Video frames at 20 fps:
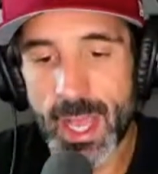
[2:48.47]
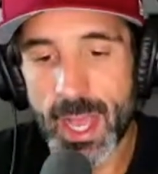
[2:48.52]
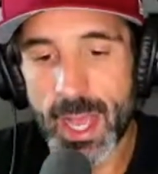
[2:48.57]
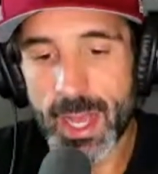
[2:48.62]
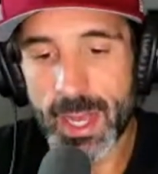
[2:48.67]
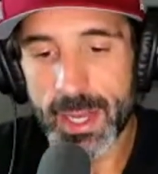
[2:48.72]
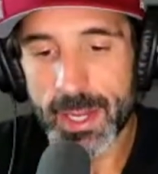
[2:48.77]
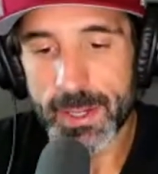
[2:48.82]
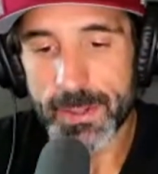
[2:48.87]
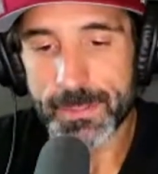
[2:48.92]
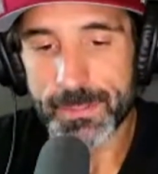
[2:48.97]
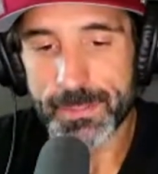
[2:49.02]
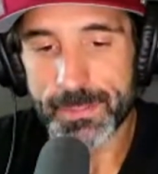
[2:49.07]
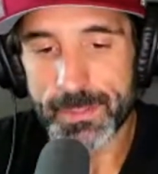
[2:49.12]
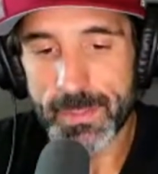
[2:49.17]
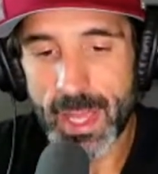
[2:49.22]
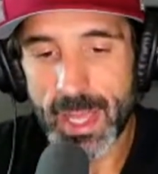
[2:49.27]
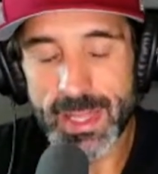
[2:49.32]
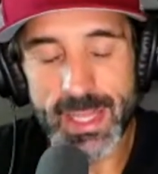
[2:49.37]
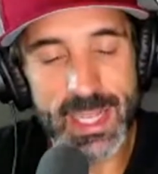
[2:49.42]
Um,
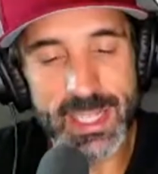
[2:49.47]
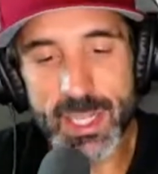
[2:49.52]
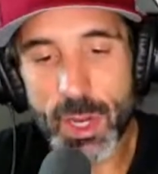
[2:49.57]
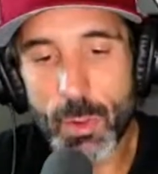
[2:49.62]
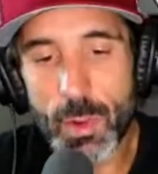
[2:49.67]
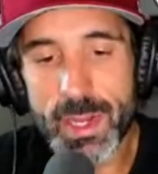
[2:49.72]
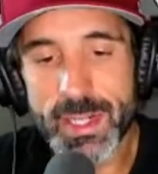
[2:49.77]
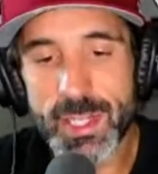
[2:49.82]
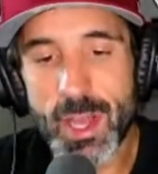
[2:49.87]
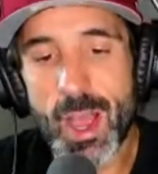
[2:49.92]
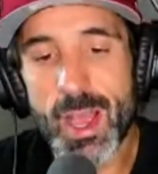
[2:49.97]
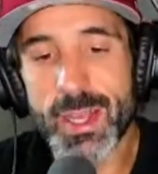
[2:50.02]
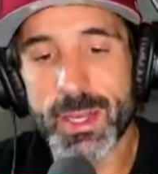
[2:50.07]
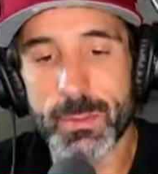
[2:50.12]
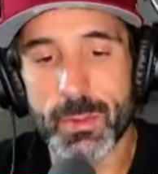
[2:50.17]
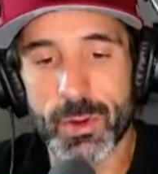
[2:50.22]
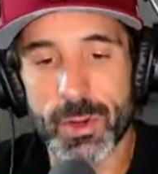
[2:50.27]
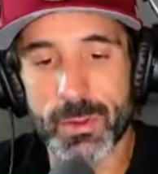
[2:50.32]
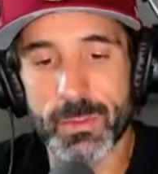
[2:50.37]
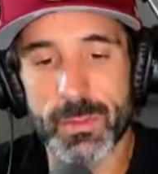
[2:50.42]
and that's why I talk
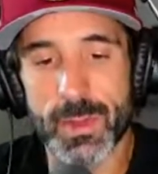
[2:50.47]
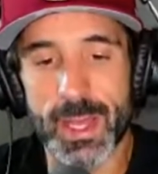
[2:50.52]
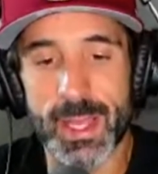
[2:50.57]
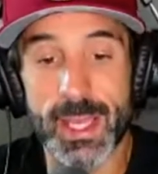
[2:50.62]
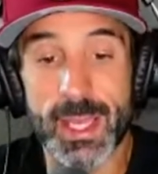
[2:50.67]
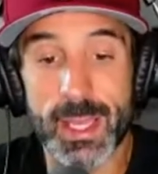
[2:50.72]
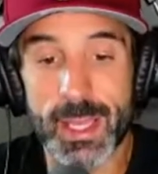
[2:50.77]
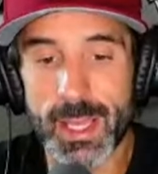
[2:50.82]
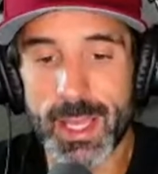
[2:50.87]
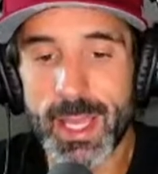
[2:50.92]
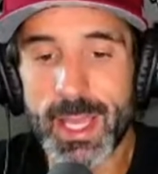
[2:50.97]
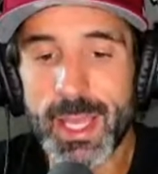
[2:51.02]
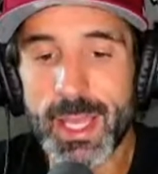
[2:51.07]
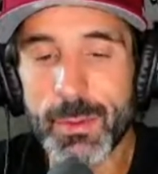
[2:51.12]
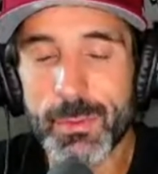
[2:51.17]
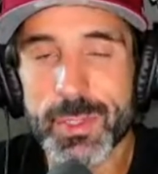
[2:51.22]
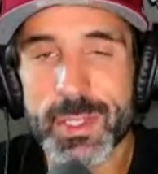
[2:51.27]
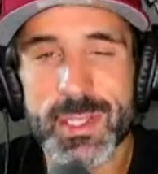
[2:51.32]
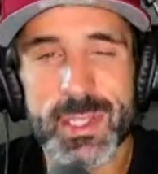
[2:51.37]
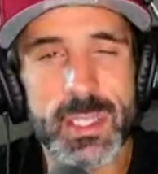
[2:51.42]
about him. Like he
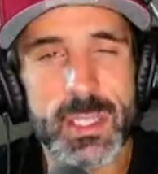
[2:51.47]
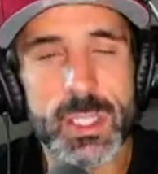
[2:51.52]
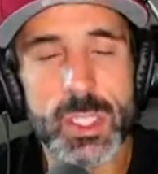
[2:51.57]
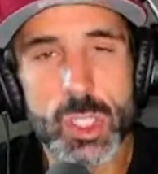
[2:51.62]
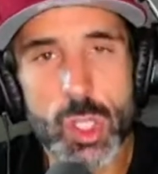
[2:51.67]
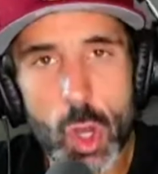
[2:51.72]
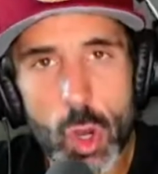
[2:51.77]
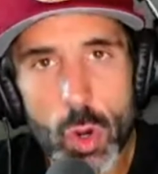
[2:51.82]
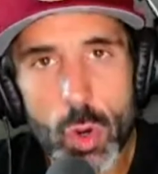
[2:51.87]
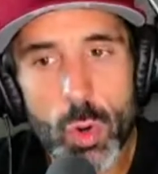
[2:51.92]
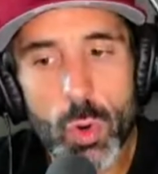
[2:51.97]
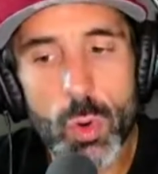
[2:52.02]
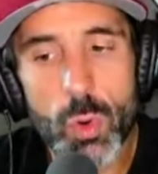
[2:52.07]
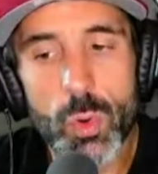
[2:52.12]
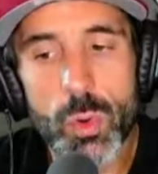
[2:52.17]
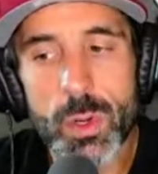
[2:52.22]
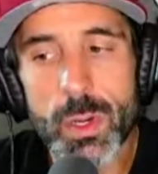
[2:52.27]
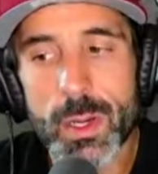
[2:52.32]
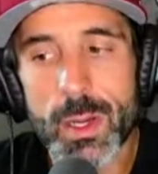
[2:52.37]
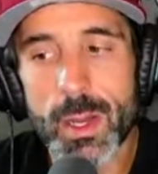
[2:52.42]
was
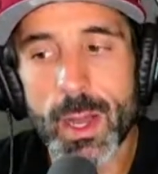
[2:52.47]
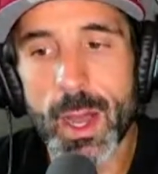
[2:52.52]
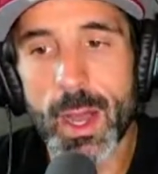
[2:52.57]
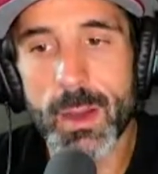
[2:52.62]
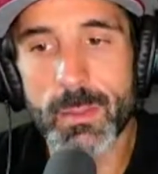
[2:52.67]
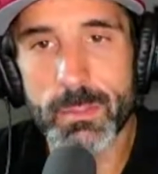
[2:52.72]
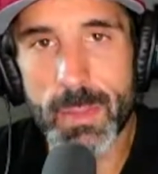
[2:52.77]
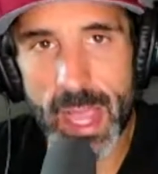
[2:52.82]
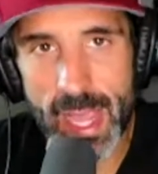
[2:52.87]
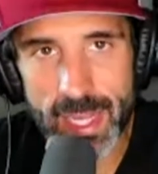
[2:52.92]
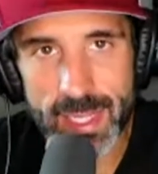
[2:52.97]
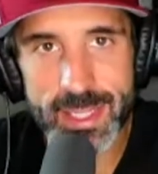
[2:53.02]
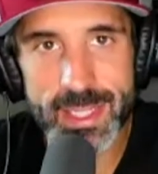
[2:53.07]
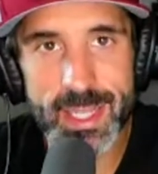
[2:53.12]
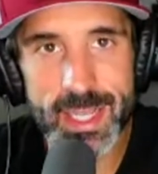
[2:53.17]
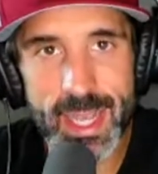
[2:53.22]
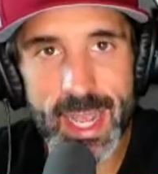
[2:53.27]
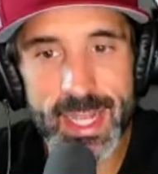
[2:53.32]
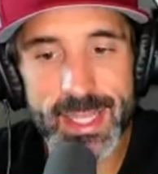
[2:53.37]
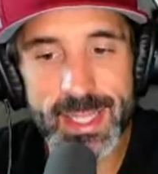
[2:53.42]
so
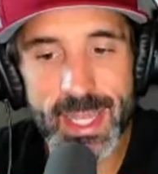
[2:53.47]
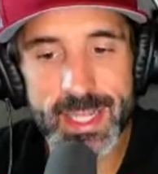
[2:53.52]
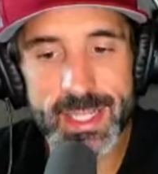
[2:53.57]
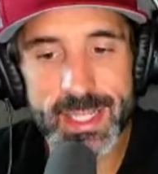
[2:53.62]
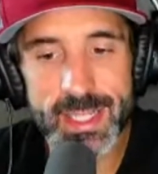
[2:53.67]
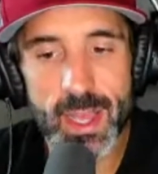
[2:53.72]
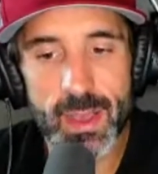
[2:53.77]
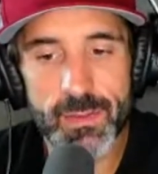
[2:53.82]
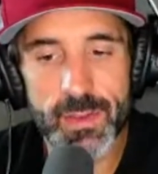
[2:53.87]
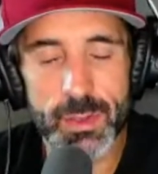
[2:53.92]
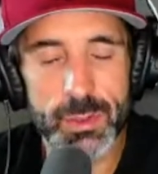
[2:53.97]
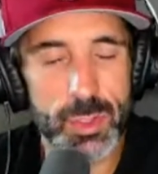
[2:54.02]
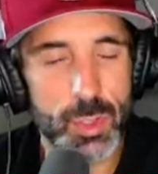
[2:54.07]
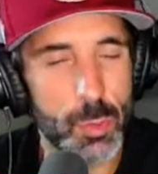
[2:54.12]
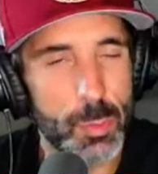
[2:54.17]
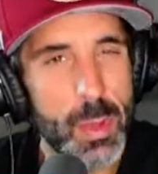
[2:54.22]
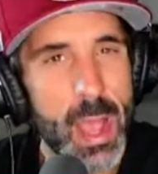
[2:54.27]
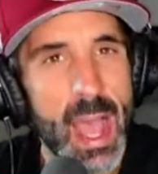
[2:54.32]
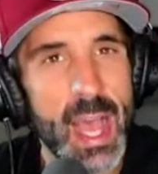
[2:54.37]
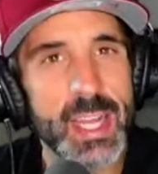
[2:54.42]
amazing at that stuff. He was so
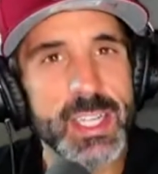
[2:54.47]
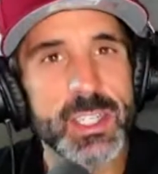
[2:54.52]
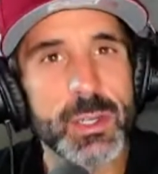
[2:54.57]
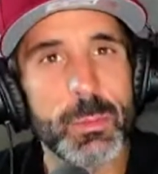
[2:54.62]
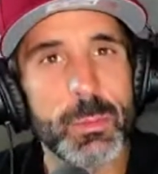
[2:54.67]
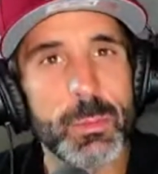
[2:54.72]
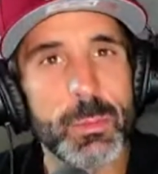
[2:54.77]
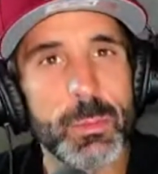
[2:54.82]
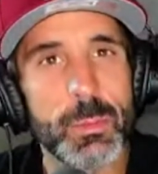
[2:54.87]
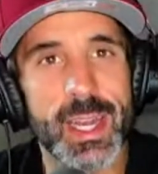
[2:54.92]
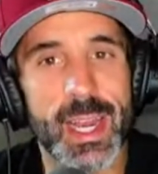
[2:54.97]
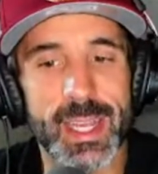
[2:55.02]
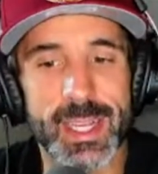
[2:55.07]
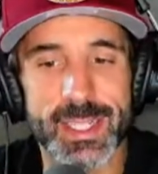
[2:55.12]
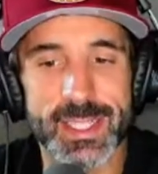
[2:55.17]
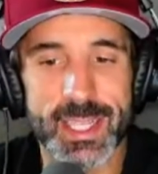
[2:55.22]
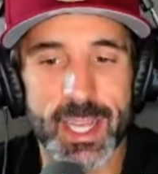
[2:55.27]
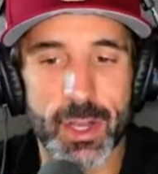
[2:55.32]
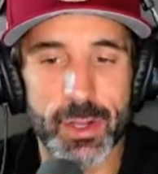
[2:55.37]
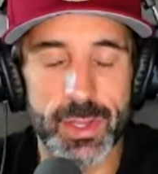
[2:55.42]
passionate about it, and I
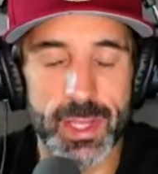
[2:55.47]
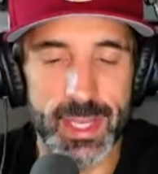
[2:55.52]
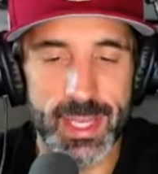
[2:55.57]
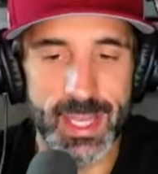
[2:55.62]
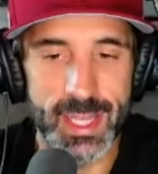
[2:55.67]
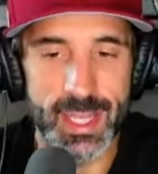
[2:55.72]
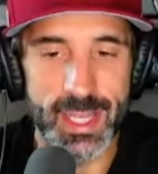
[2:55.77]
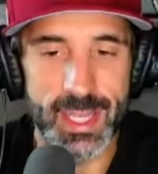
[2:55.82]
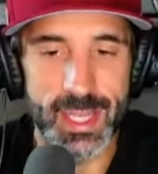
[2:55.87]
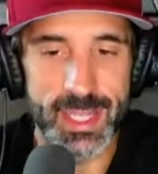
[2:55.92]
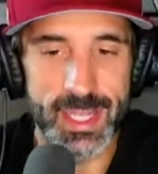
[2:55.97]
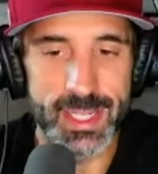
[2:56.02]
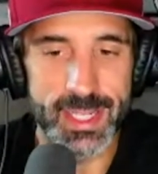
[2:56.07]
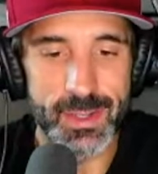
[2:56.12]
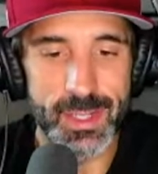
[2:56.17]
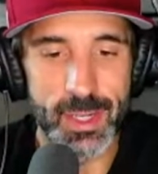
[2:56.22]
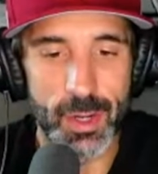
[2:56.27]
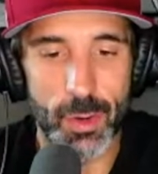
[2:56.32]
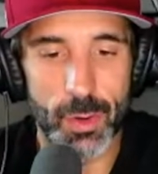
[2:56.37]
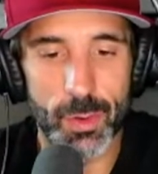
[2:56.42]
could tell that kids,
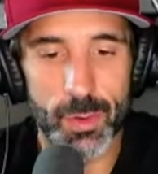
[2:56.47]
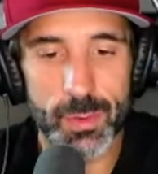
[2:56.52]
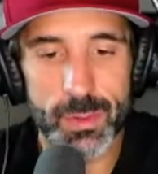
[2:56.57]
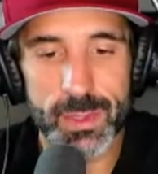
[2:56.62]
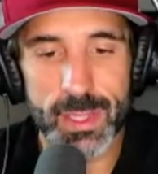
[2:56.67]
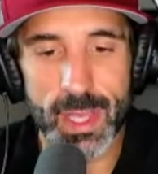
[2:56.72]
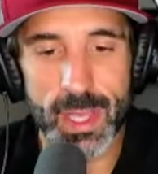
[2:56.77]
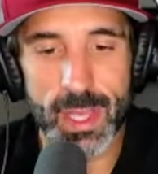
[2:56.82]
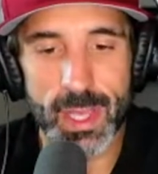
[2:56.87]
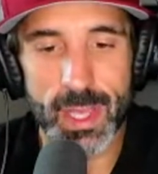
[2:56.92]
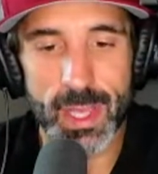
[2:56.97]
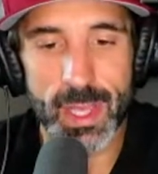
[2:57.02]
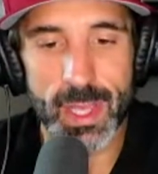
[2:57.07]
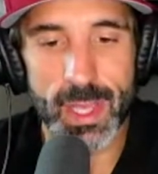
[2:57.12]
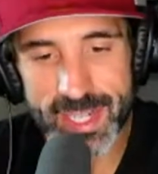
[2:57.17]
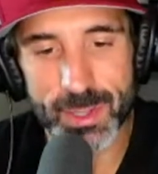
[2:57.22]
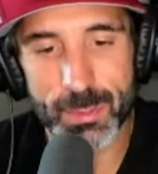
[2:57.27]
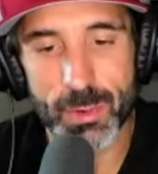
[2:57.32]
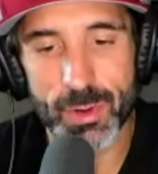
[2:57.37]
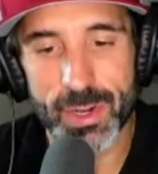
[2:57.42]
you know, that were
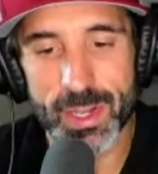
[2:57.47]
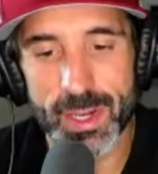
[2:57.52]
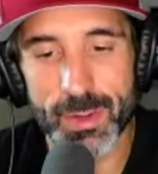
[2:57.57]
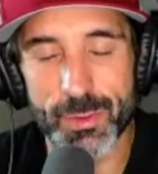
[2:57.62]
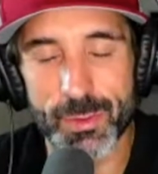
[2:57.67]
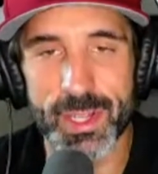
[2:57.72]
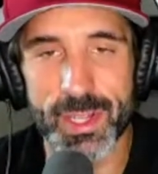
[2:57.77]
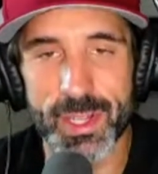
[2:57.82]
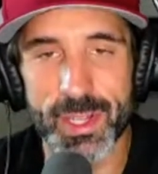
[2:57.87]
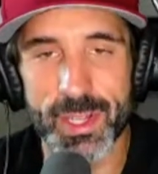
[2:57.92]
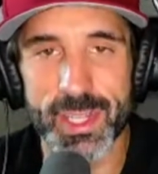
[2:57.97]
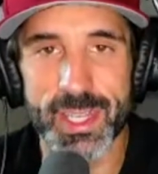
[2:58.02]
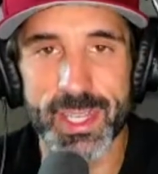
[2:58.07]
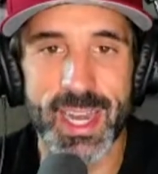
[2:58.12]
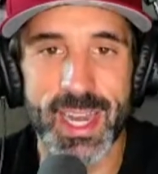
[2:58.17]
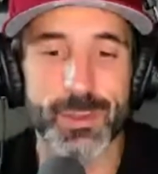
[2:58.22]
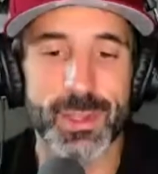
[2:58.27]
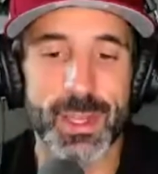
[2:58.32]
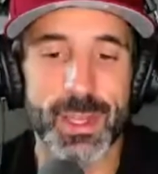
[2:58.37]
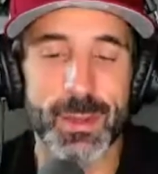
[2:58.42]
passionate about it really connect
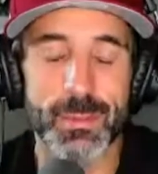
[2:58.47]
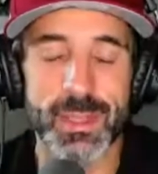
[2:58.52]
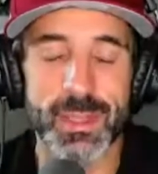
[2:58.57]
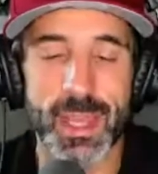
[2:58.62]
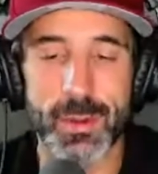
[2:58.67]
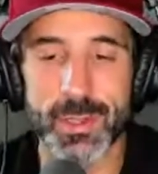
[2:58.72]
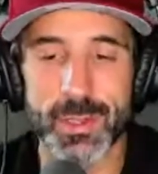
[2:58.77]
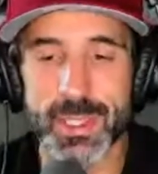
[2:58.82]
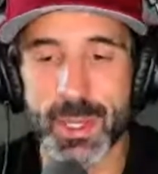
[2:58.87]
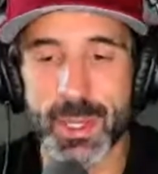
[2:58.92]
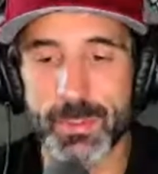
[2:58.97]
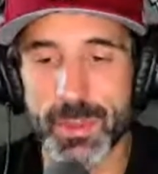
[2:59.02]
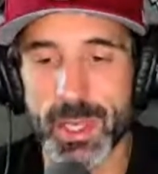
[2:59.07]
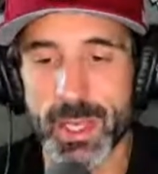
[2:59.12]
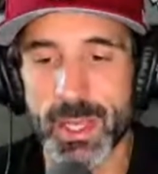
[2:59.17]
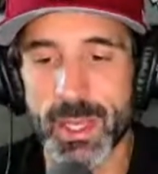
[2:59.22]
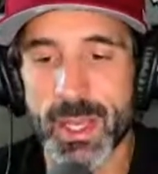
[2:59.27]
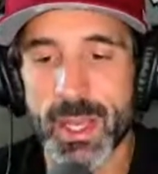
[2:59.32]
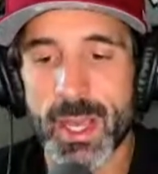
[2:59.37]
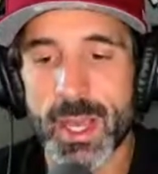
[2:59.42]
with him, and that was
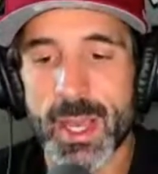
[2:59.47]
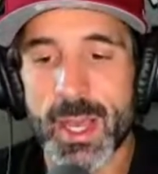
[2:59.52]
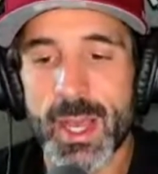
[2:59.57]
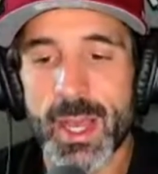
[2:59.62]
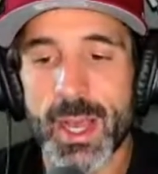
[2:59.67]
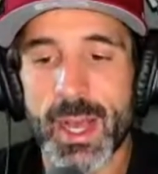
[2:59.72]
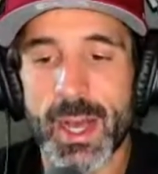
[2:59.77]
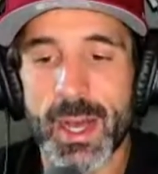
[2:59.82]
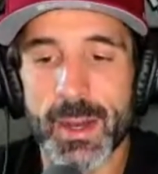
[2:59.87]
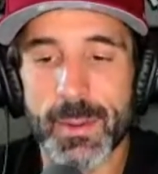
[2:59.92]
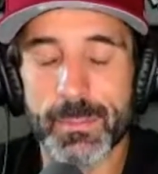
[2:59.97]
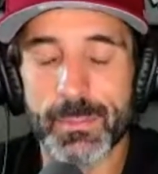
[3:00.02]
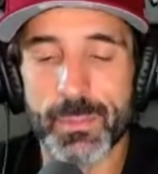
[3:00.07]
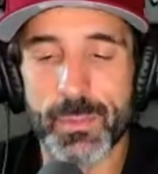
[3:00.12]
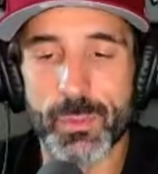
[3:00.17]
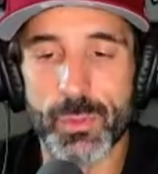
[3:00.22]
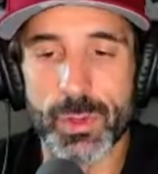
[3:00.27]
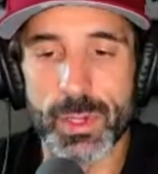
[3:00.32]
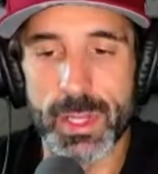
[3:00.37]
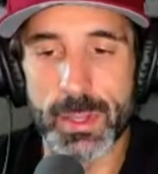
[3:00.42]
something um,
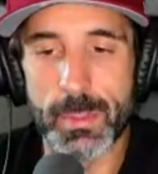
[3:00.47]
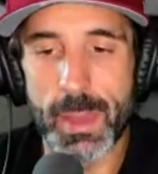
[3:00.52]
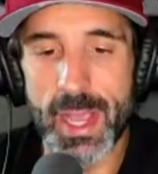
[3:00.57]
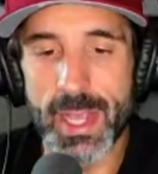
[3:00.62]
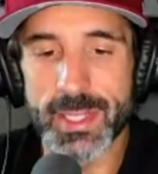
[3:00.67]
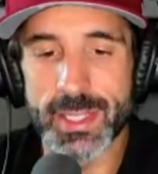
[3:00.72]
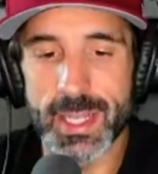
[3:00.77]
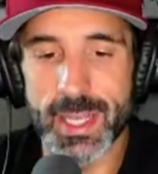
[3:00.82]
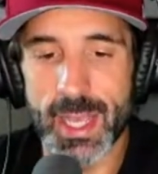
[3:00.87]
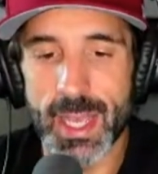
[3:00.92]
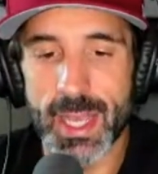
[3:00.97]
really amazing.